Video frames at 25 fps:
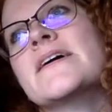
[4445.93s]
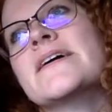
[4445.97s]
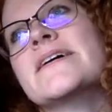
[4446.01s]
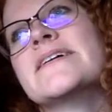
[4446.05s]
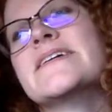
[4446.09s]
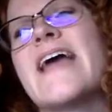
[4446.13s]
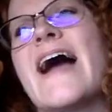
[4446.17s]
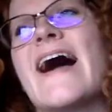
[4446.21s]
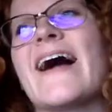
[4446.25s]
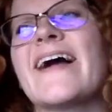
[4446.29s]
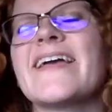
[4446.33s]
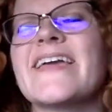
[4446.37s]

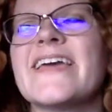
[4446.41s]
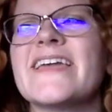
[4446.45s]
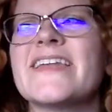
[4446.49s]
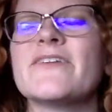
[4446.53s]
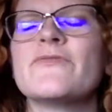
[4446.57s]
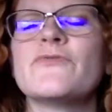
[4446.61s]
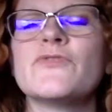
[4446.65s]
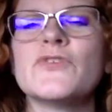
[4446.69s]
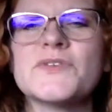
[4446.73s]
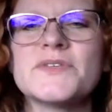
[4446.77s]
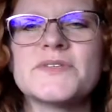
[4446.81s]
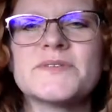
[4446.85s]
yeah, again,
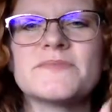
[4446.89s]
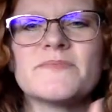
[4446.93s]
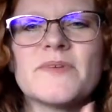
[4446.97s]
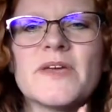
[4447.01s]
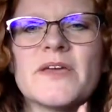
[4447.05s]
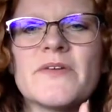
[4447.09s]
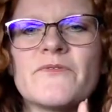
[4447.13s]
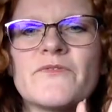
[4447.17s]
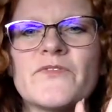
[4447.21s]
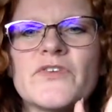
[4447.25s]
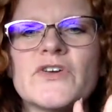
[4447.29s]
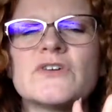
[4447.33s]
it feels,
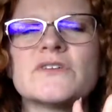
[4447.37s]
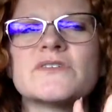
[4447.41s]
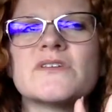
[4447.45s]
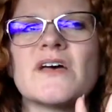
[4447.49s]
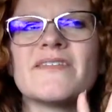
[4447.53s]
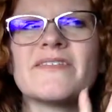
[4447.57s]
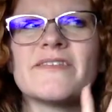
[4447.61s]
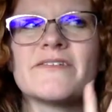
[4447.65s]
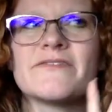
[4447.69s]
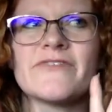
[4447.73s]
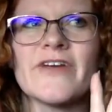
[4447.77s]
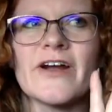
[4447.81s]
it feels
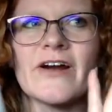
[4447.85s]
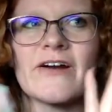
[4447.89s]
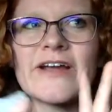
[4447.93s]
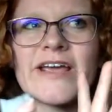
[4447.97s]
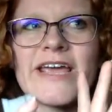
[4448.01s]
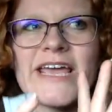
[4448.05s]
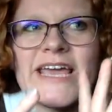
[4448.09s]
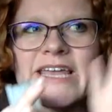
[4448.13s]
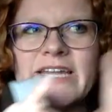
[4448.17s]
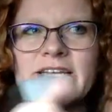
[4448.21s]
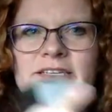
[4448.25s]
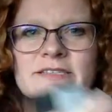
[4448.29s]
on the very
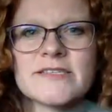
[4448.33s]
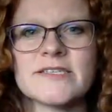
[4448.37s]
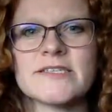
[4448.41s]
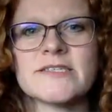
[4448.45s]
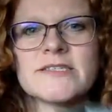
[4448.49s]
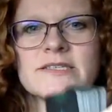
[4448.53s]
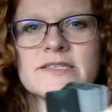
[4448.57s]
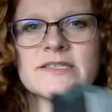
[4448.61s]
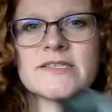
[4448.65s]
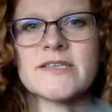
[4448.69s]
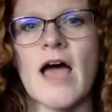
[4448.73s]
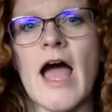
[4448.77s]
innocent
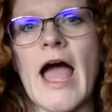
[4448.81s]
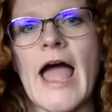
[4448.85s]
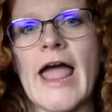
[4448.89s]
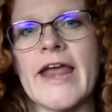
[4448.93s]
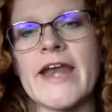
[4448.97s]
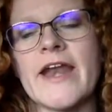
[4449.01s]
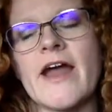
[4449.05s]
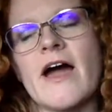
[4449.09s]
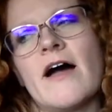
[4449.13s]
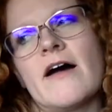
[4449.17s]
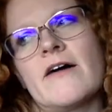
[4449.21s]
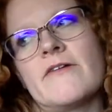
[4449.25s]

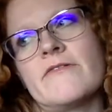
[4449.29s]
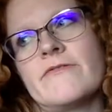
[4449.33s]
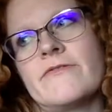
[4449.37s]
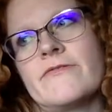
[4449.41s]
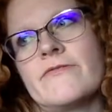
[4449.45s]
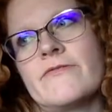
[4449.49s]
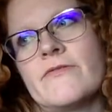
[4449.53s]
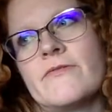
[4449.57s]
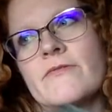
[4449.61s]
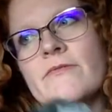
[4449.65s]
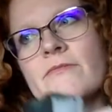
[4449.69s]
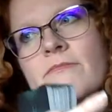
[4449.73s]
side of
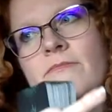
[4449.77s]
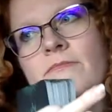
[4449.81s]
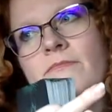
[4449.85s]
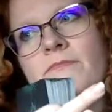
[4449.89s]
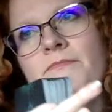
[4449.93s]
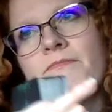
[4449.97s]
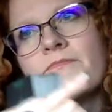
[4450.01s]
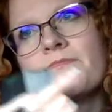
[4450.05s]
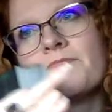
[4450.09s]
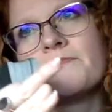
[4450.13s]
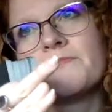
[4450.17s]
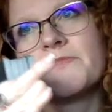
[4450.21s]

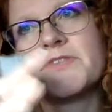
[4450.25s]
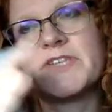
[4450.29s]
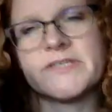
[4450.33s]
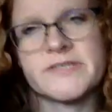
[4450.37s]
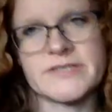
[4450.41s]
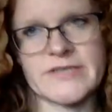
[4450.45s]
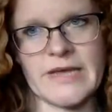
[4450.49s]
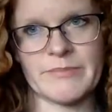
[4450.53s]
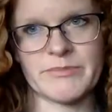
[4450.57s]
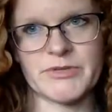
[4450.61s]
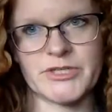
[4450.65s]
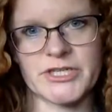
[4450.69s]

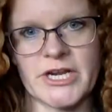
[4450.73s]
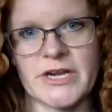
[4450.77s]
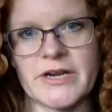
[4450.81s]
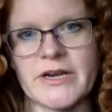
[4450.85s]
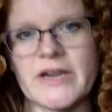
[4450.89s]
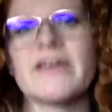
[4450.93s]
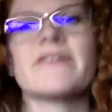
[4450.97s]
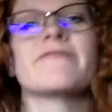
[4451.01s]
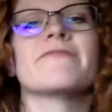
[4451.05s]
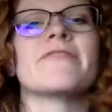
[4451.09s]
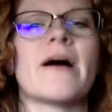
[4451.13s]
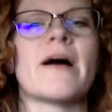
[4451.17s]
deception,
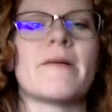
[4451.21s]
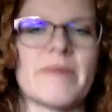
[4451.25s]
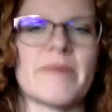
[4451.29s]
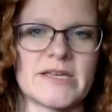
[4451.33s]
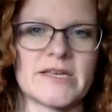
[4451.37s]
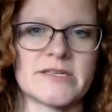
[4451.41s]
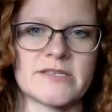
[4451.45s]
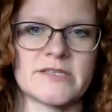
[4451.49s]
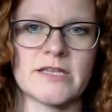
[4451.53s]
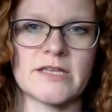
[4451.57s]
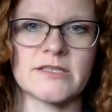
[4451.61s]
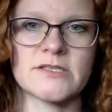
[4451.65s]
if that
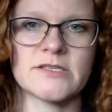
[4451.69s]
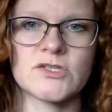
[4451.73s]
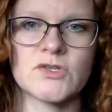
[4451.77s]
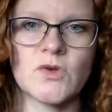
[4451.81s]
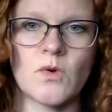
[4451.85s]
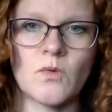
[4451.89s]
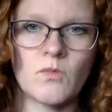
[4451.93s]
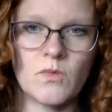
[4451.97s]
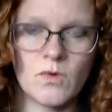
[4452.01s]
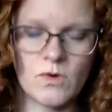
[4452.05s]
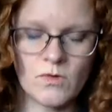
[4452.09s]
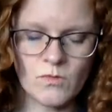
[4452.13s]
makes sense.
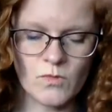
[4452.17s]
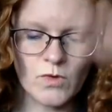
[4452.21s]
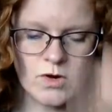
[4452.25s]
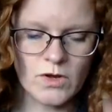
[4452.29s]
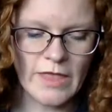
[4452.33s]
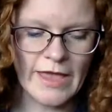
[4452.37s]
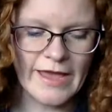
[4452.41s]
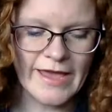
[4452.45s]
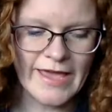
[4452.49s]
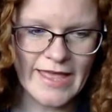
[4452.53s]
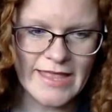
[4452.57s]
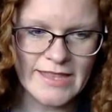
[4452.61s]
So we're, we're
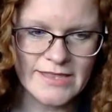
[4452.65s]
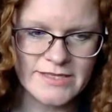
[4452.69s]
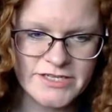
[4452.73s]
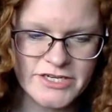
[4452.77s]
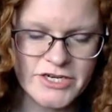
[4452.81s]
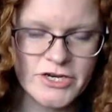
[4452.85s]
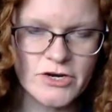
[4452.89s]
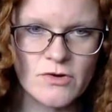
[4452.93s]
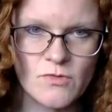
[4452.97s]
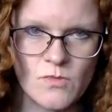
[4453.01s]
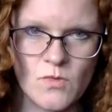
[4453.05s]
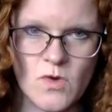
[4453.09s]
like at
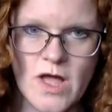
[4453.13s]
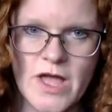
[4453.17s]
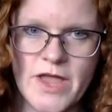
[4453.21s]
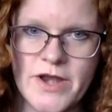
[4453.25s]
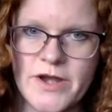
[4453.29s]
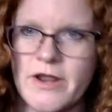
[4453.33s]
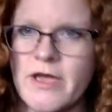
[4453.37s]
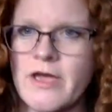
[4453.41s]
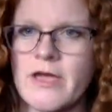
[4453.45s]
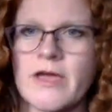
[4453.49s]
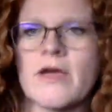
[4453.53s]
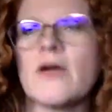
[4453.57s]
tier
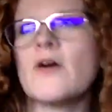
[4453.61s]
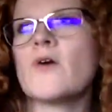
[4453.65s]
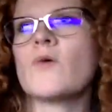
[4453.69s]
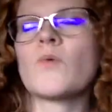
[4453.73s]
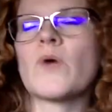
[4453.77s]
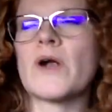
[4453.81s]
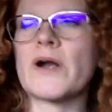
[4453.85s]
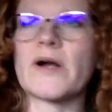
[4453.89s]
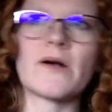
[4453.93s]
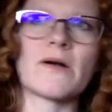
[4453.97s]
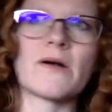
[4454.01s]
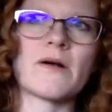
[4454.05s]
one
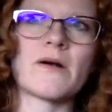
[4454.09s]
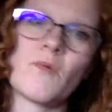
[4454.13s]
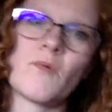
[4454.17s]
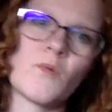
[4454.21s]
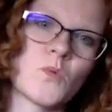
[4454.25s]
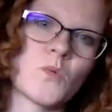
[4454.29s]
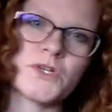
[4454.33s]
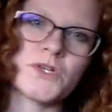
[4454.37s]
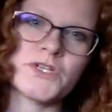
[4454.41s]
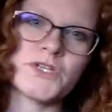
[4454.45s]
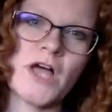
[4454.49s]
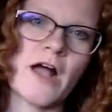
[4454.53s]
where
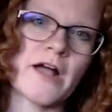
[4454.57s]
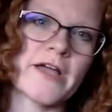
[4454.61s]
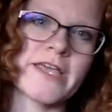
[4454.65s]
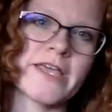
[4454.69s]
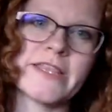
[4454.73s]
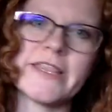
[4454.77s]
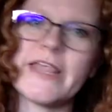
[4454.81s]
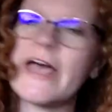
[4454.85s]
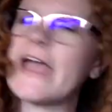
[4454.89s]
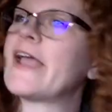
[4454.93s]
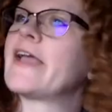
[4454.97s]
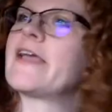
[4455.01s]
we're talking
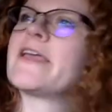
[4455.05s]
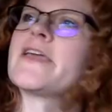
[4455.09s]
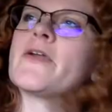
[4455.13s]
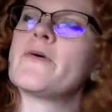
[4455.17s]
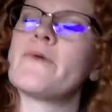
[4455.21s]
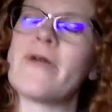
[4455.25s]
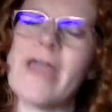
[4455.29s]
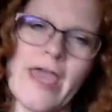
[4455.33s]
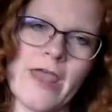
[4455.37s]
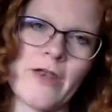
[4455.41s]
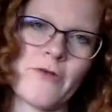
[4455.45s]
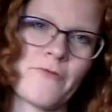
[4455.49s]
like, you know,
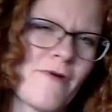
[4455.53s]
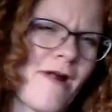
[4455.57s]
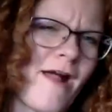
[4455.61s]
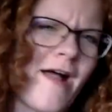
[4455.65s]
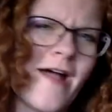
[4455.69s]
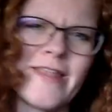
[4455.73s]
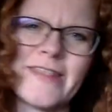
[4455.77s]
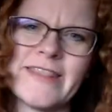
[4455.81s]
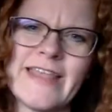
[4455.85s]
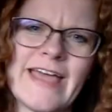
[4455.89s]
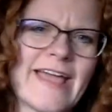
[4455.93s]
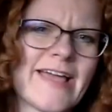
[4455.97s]

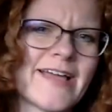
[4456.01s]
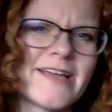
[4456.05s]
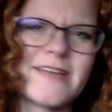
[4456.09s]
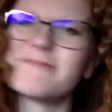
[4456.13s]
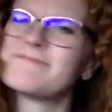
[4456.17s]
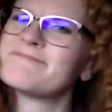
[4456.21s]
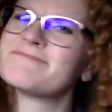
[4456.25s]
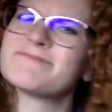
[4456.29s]
Enron, like